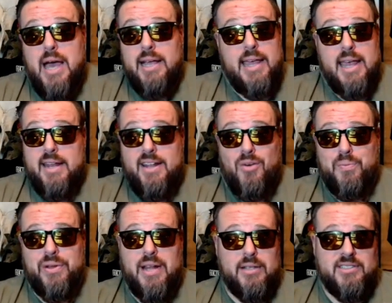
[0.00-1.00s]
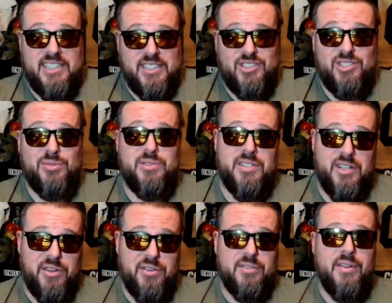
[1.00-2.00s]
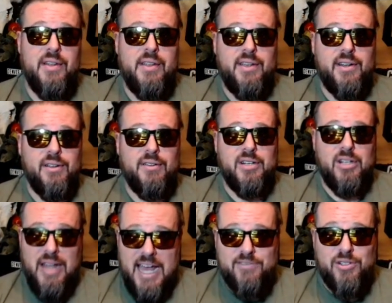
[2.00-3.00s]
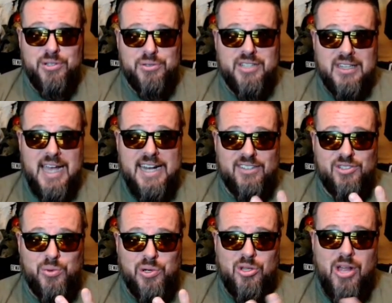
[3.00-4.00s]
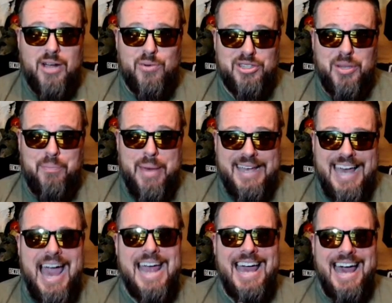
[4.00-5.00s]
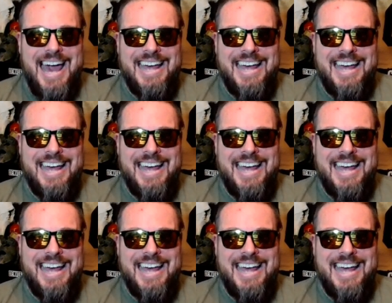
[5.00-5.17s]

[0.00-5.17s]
I can't help it. I'll tease you, and then a little afternoon delight at 2 o'clock with the big guy.